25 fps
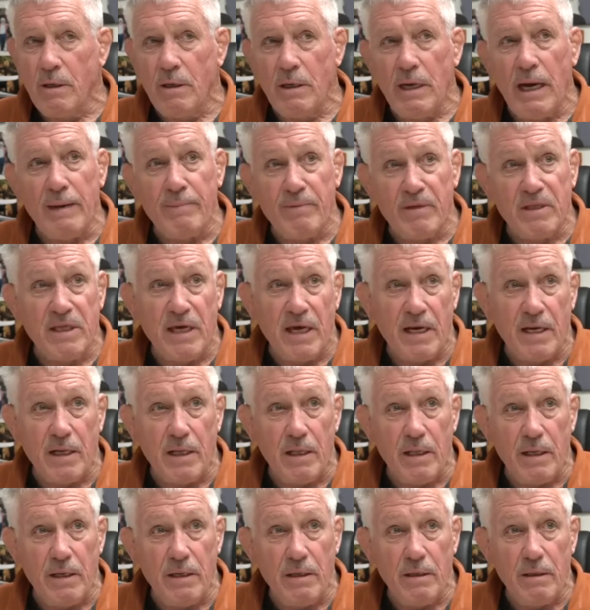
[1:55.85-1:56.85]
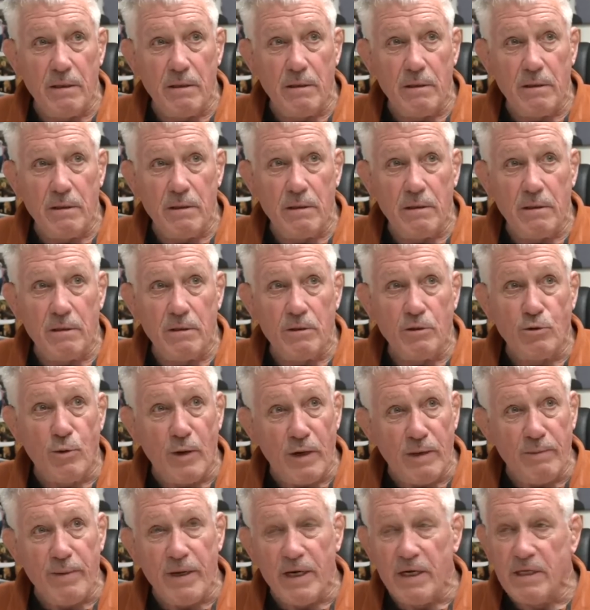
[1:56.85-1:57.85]
Hypothetically,
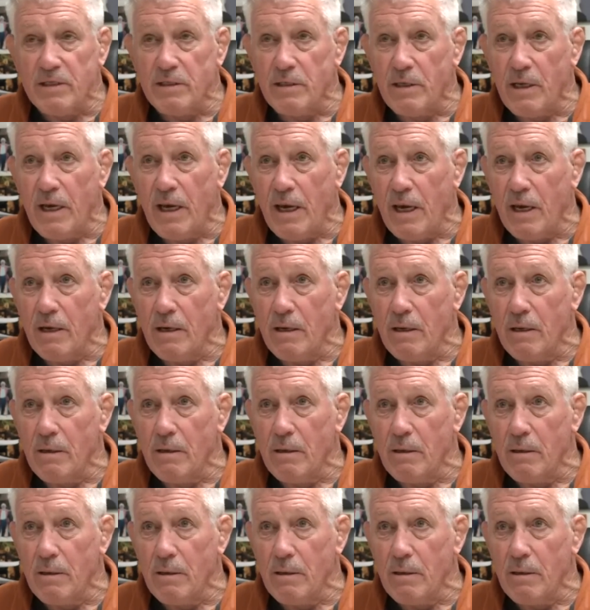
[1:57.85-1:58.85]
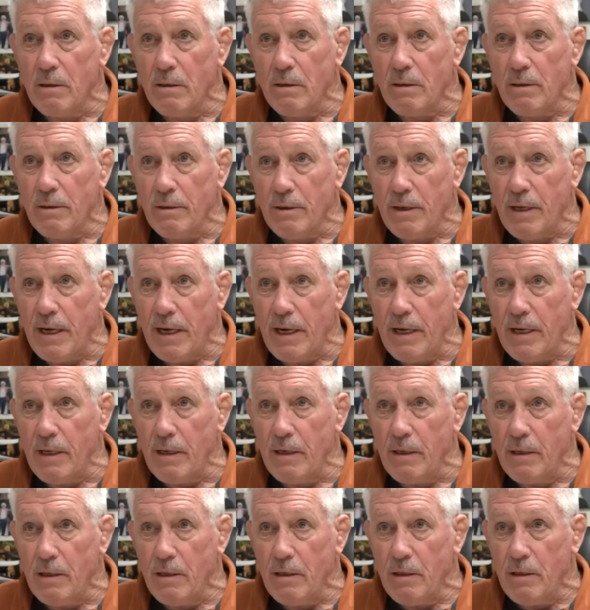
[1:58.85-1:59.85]
20 minutes a day, okay?
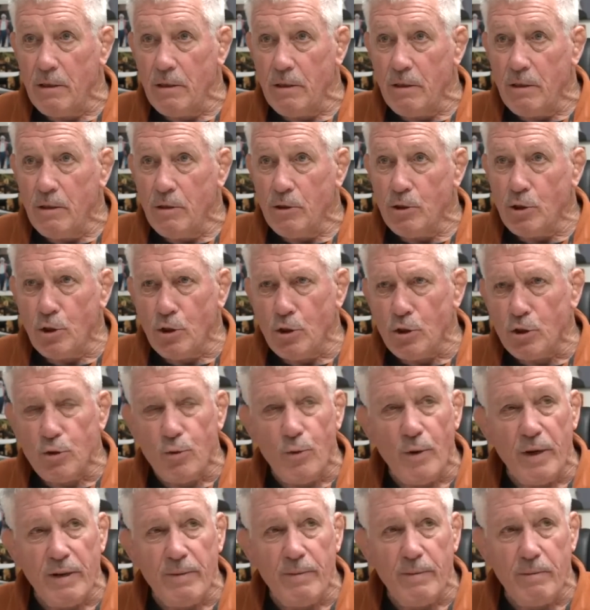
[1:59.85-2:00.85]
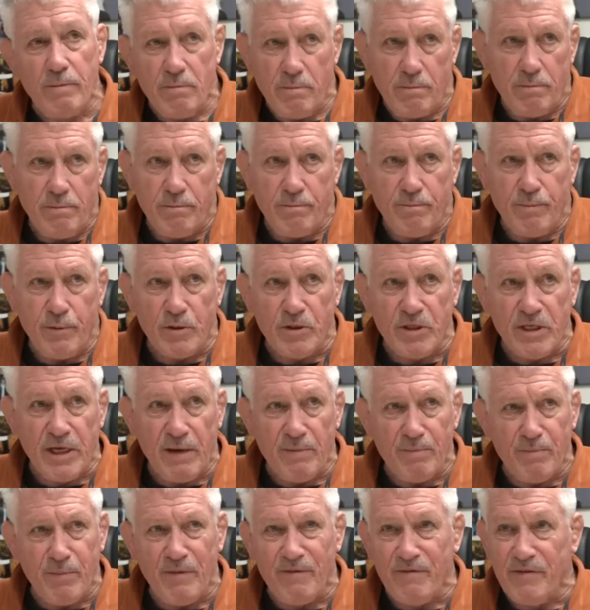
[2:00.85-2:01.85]
So you're 20%
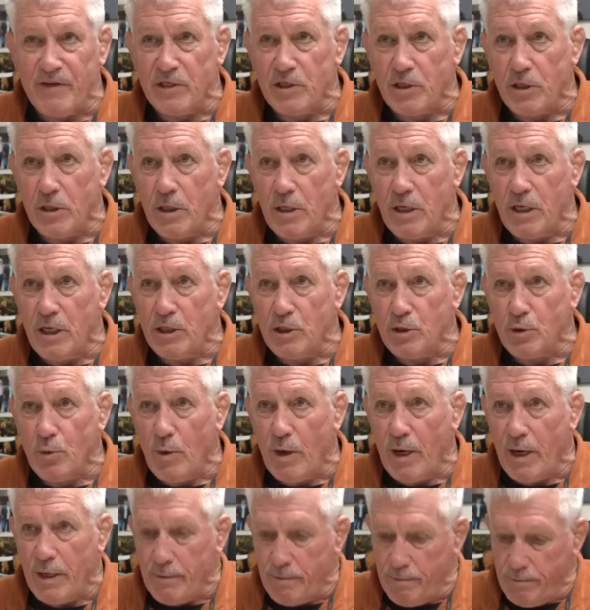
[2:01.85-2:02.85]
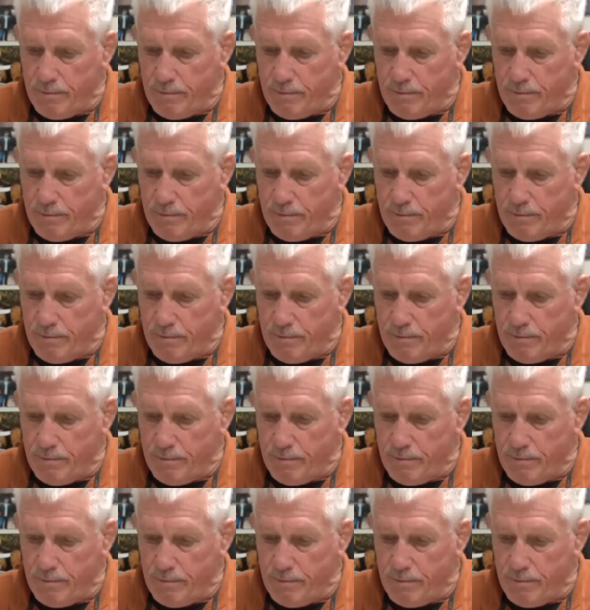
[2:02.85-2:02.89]
proficient at each one.